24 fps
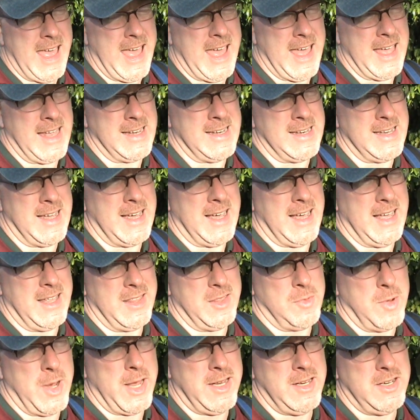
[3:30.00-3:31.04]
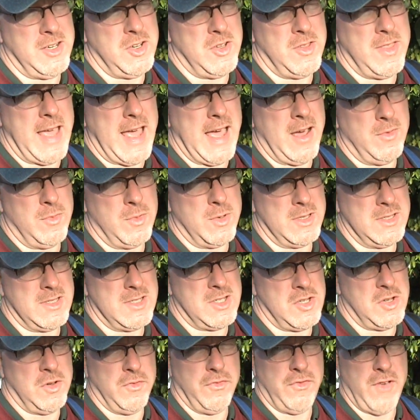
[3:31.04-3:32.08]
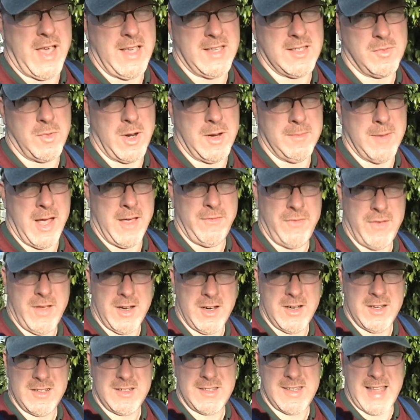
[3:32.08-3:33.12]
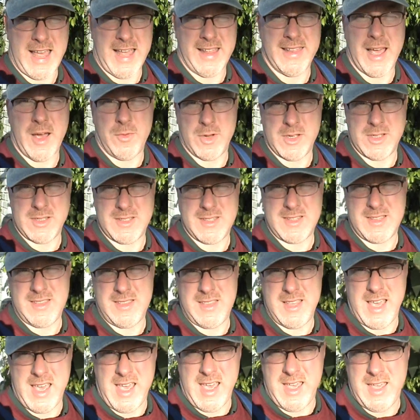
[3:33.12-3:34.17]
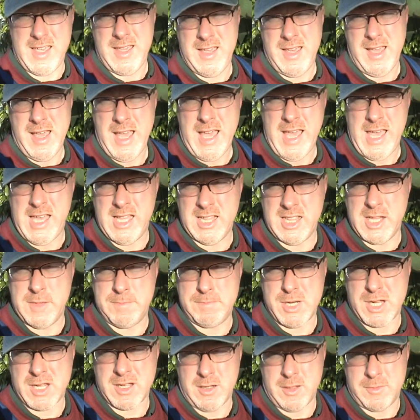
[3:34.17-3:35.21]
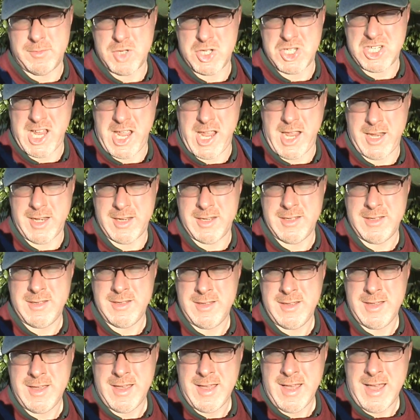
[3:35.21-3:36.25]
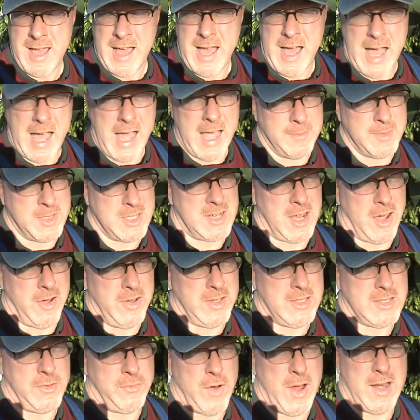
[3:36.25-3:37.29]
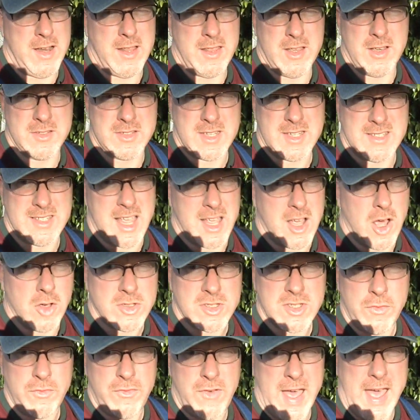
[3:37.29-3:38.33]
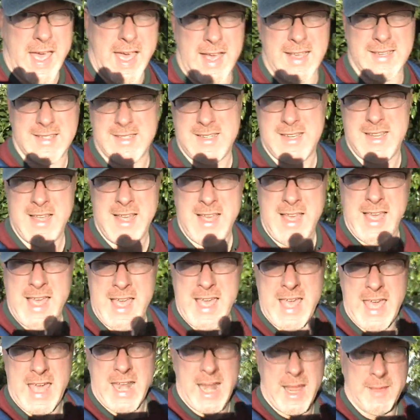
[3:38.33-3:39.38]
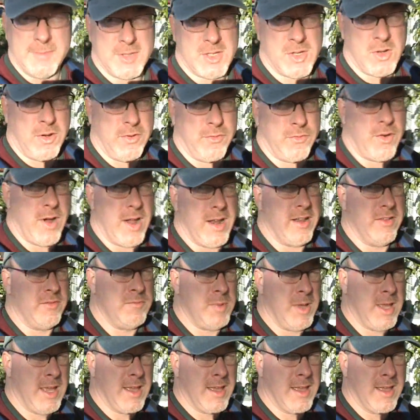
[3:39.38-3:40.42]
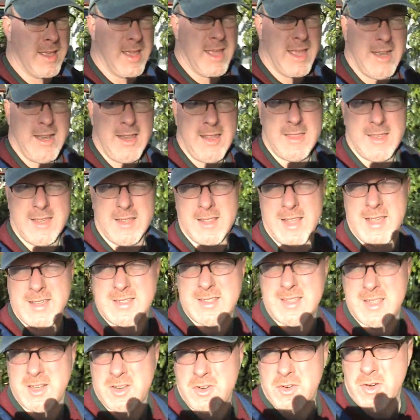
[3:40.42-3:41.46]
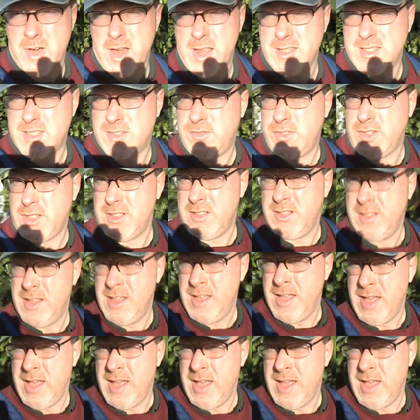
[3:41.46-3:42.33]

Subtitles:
And the way to do that was to face one of my fears, and that was the elliptical machine. I'm just always afraid of those because they go so fast, and I'm so afraid of being anything less than graceful.